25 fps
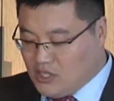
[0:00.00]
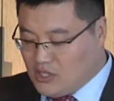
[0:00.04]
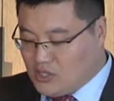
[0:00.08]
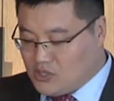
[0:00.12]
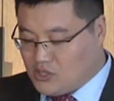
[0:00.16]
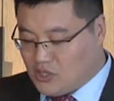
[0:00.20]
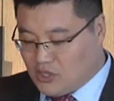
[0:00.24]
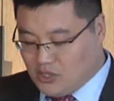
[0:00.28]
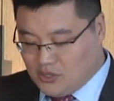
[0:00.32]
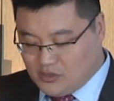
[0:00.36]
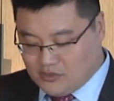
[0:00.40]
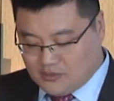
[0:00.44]

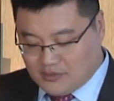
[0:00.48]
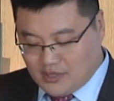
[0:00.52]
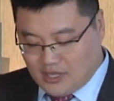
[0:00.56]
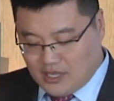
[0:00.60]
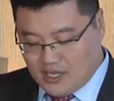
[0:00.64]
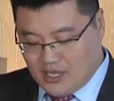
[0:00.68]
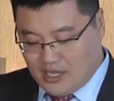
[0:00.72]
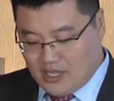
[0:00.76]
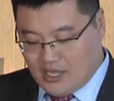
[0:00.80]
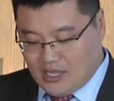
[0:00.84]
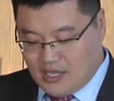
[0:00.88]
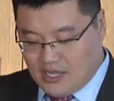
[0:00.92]
So
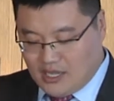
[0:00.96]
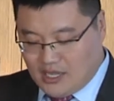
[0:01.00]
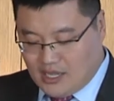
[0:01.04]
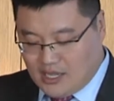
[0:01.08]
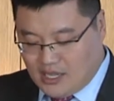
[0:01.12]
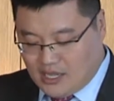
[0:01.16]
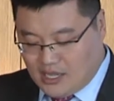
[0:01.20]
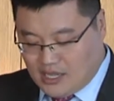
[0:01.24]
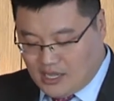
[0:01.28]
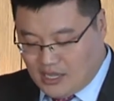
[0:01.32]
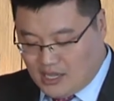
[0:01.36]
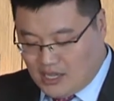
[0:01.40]

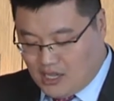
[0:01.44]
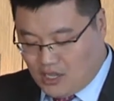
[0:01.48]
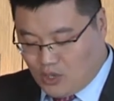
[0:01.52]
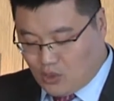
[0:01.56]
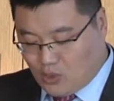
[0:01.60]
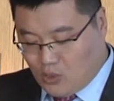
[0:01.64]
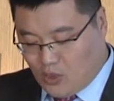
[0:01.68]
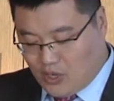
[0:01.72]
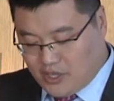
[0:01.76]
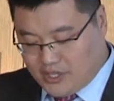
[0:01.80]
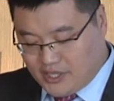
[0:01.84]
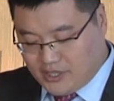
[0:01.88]

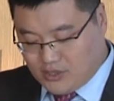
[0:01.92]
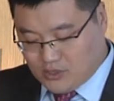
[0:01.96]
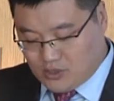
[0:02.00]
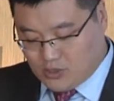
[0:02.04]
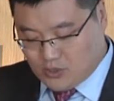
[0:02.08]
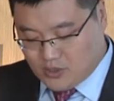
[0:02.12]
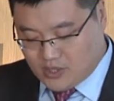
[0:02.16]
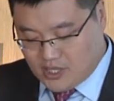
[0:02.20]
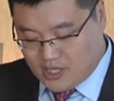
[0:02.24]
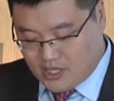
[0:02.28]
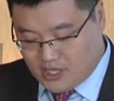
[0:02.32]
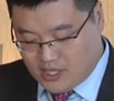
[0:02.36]
according
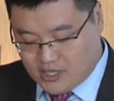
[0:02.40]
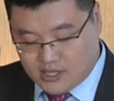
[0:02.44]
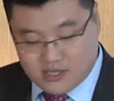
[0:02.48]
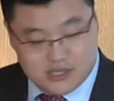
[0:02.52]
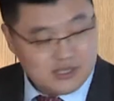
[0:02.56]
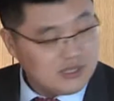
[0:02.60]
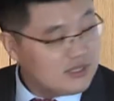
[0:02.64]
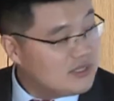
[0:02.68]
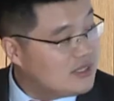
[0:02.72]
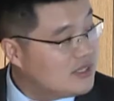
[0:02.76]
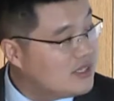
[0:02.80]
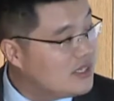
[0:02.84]
to the
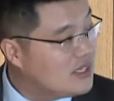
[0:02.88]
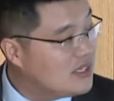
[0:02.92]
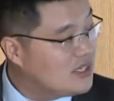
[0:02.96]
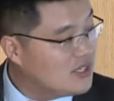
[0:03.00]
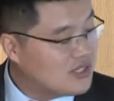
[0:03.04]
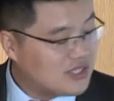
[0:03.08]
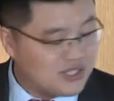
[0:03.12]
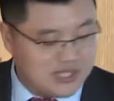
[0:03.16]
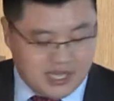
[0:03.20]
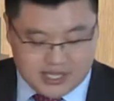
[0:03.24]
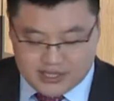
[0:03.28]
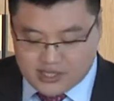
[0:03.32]

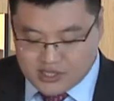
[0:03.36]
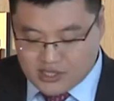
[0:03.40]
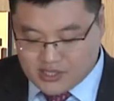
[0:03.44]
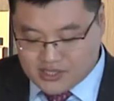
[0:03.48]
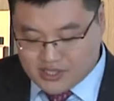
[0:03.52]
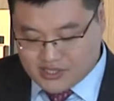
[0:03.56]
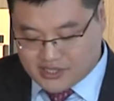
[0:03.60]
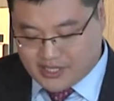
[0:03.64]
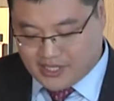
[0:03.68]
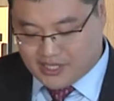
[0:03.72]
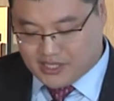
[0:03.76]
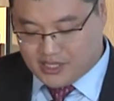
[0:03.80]

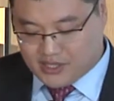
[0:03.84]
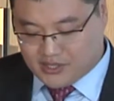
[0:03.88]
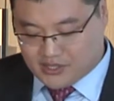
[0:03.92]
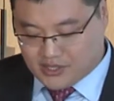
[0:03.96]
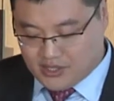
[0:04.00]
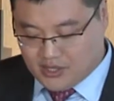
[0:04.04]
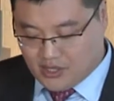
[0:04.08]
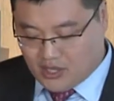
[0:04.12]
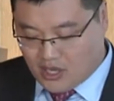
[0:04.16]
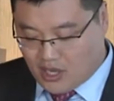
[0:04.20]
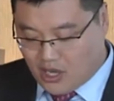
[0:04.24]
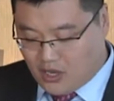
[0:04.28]

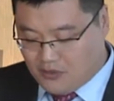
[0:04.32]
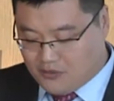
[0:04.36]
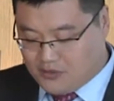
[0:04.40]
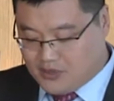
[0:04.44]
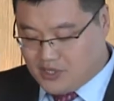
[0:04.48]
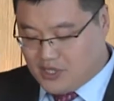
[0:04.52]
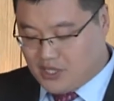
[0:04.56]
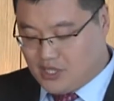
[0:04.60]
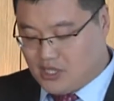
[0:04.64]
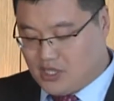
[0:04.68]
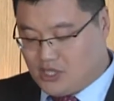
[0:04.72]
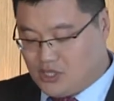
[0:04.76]
statistics of
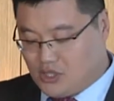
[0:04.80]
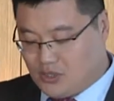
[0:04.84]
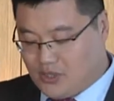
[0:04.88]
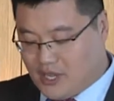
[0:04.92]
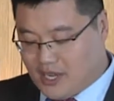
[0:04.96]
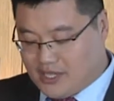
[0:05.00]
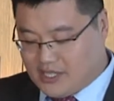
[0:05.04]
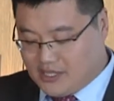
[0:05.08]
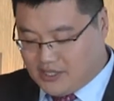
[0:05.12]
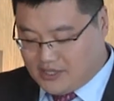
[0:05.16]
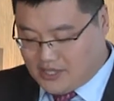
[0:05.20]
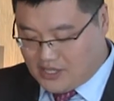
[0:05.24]
the
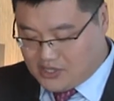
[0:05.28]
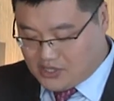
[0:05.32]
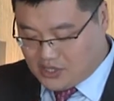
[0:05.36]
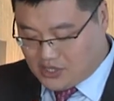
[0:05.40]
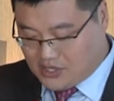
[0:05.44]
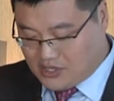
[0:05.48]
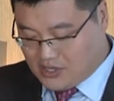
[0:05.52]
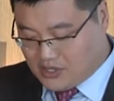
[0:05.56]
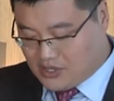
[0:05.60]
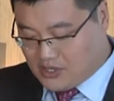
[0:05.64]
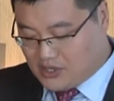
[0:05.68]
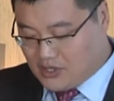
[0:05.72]
United
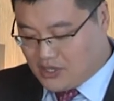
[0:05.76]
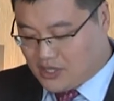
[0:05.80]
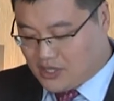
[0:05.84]
Nations